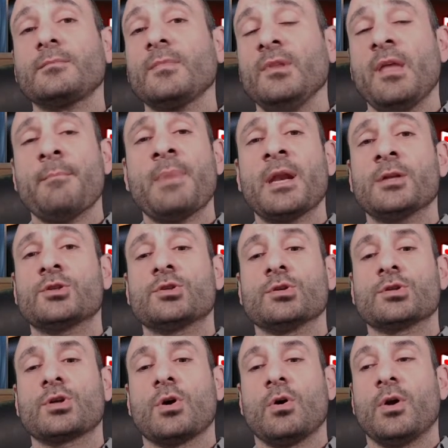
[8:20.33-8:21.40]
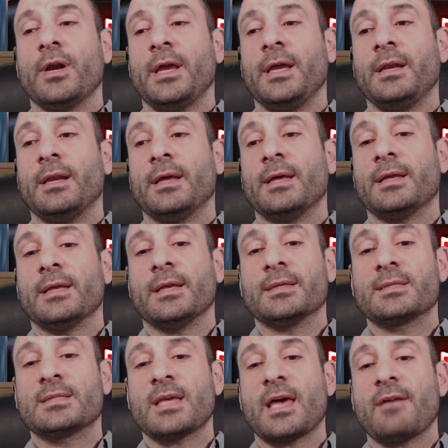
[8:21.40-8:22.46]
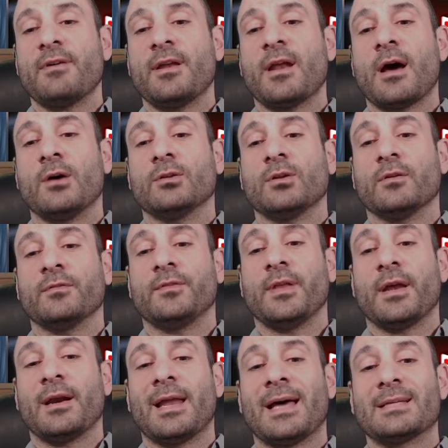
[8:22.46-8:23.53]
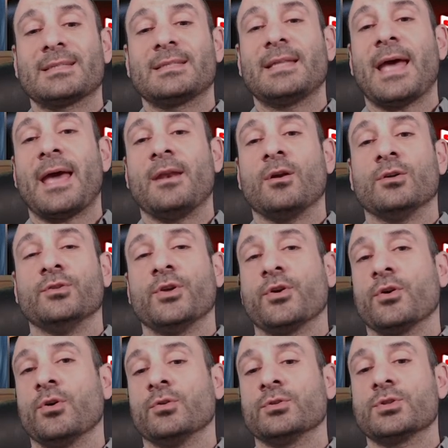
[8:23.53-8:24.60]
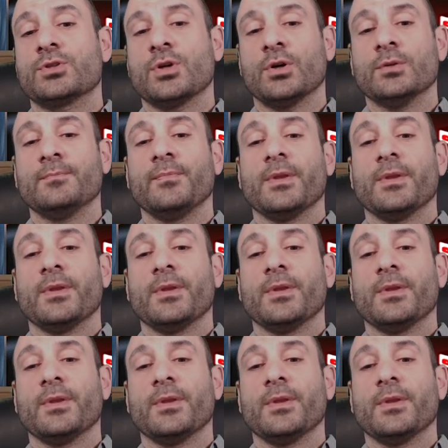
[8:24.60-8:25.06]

they managed to score in 7 out of their last 10 on the road. So